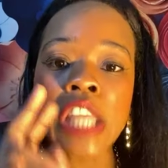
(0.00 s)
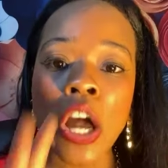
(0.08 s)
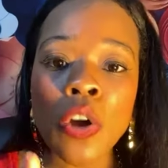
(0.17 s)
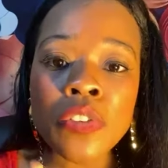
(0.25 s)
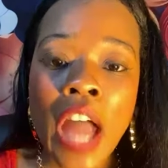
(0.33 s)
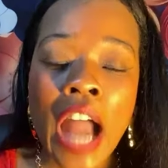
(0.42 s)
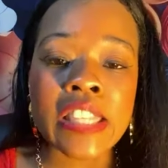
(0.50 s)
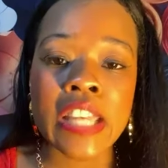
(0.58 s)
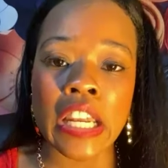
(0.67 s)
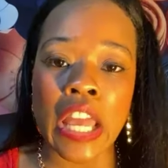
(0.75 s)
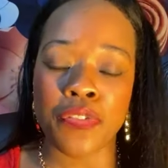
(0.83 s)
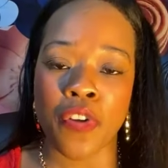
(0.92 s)
still
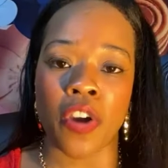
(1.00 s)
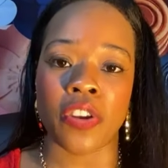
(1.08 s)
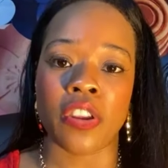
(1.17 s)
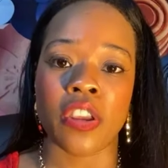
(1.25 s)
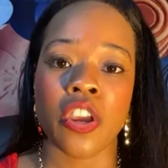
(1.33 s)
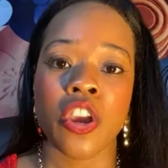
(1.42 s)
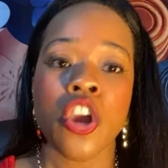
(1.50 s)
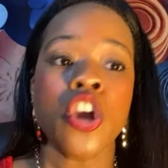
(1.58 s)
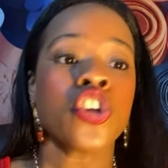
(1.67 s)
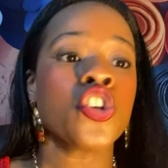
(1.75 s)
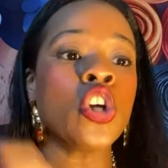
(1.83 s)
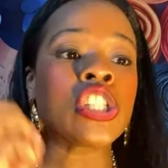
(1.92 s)
not delivered.
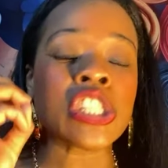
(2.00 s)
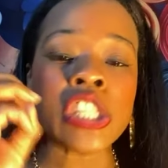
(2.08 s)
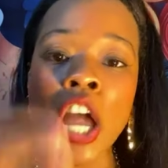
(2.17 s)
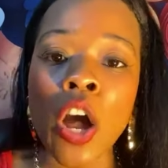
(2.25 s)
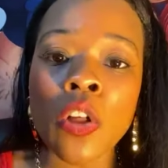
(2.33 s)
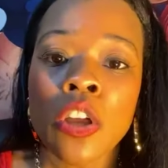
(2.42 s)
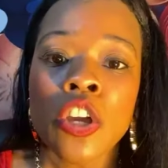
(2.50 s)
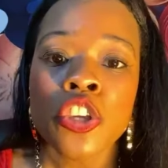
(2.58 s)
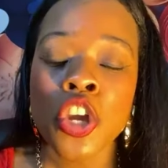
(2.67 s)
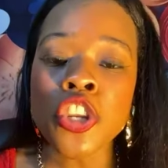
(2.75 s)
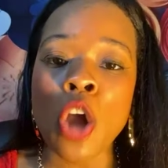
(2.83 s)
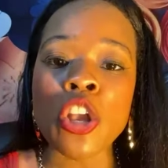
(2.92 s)
You still,
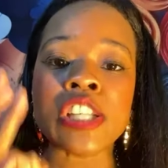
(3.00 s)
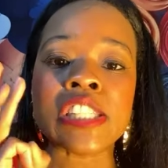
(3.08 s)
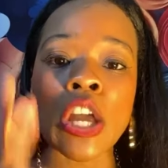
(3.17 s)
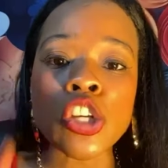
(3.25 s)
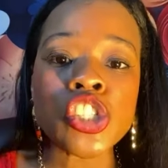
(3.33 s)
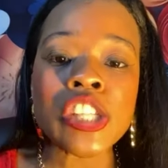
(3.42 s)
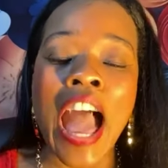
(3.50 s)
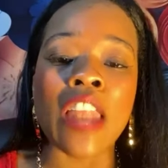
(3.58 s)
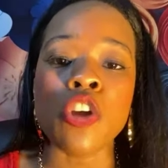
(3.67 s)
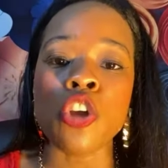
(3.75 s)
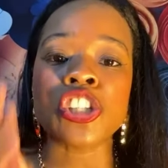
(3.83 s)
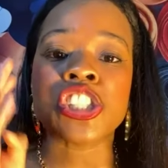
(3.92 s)
you know, you're still
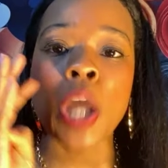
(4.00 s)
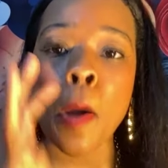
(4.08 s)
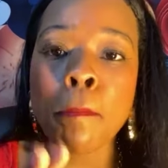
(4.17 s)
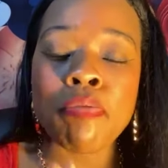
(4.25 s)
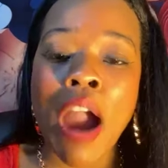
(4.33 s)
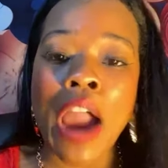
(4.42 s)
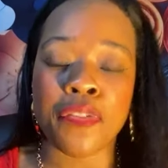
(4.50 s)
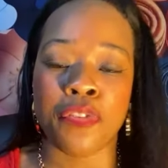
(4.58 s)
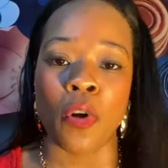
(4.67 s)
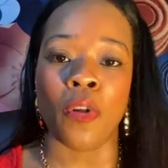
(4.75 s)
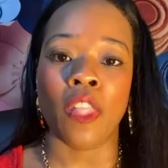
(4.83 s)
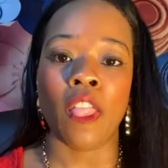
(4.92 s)
shallow, you're still
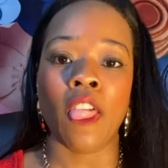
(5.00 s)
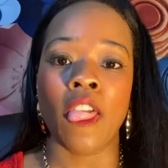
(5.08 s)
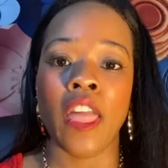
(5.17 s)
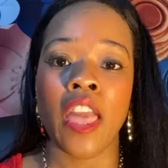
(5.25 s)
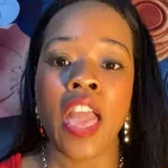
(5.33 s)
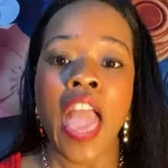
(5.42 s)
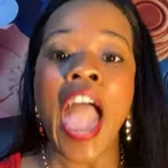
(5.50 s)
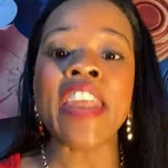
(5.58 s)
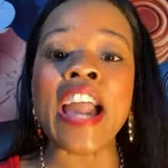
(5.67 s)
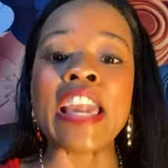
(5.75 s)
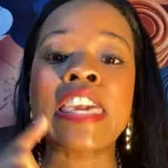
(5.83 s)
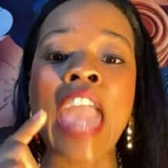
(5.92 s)
prideful.
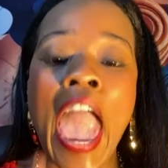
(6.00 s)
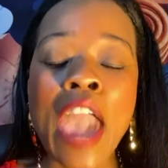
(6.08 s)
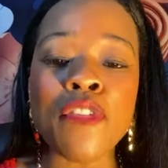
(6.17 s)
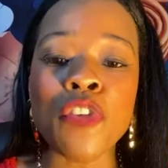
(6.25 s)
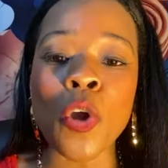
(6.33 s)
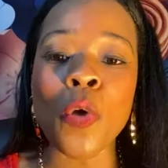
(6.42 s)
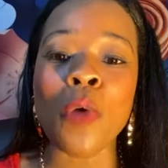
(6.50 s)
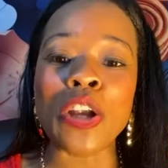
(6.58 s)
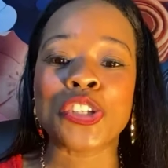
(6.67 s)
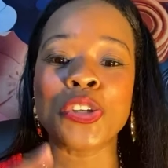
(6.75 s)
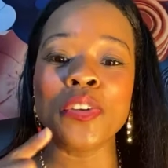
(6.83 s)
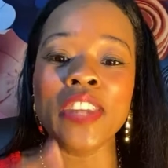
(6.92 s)
And I gave you
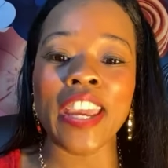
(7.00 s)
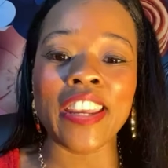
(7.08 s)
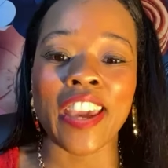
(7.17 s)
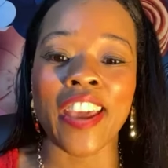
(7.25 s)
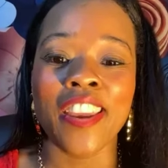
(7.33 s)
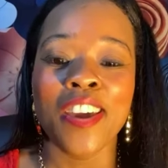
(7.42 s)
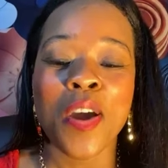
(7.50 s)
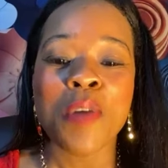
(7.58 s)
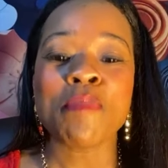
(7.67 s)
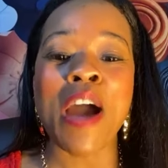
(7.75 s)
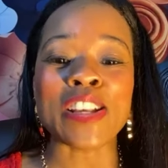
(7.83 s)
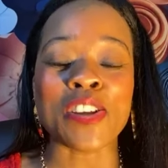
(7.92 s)
what you needed.
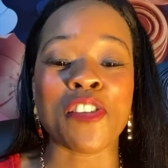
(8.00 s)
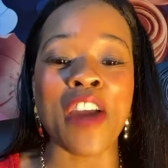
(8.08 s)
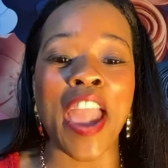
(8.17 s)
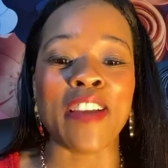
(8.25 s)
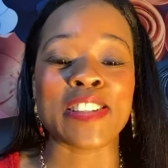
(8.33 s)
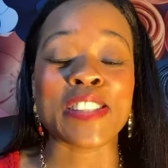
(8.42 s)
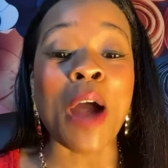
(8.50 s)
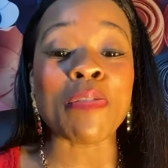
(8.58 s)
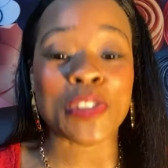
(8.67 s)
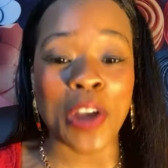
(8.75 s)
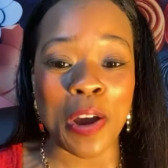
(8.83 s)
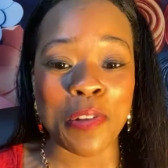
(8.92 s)
Pastor Gray.
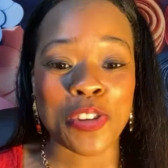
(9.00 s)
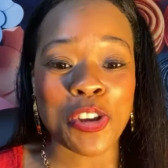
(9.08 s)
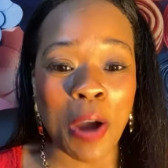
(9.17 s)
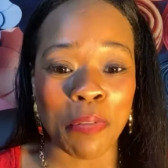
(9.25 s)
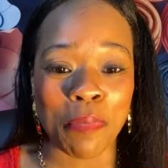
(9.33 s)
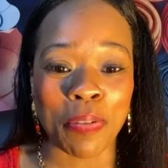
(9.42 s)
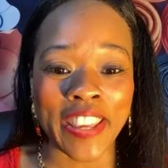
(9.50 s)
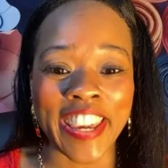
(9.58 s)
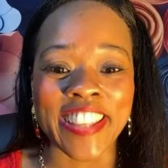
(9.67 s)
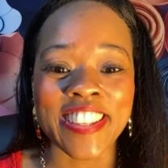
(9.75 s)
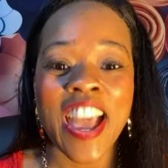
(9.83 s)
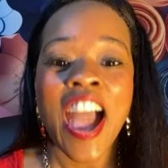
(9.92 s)
stop starting trouble,
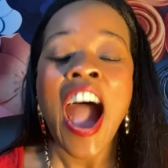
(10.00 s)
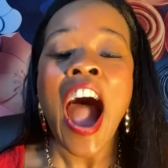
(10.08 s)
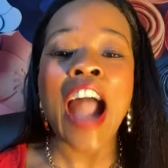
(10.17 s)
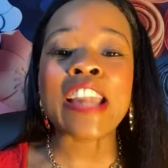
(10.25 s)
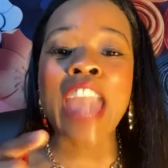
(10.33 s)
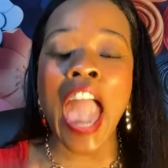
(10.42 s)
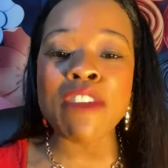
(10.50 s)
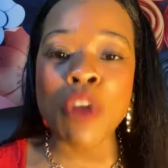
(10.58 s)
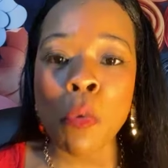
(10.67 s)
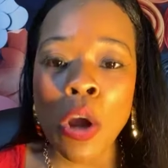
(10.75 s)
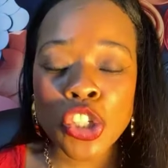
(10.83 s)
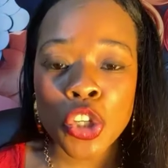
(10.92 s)
please. I gave
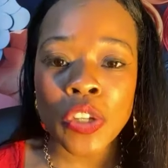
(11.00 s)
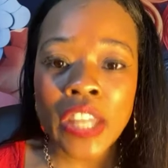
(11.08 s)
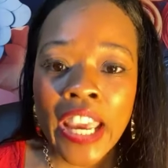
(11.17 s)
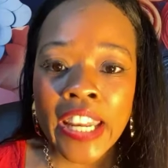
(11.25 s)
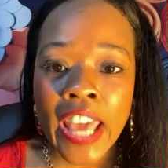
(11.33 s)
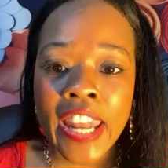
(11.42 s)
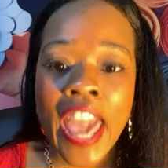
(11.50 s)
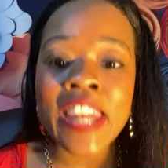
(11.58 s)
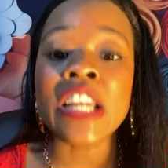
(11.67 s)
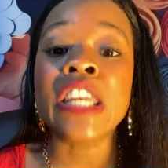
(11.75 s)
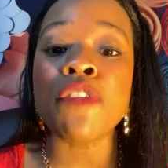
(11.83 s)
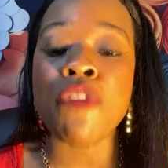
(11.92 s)
you what you needed
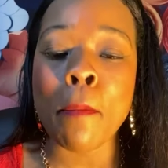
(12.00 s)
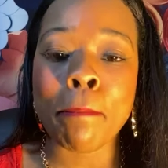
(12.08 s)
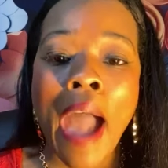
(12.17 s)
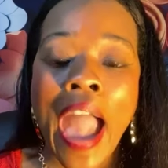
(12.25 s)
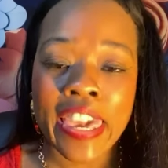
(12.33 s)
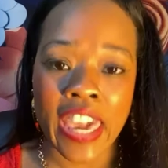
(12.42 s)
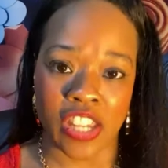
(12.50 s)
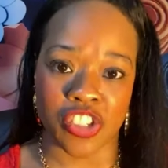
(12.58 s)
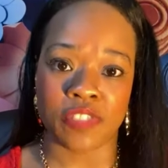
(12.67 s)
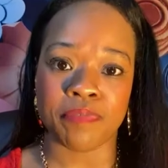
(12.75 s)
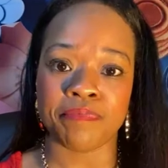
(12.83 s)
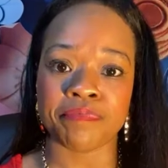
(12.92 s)
in a different package.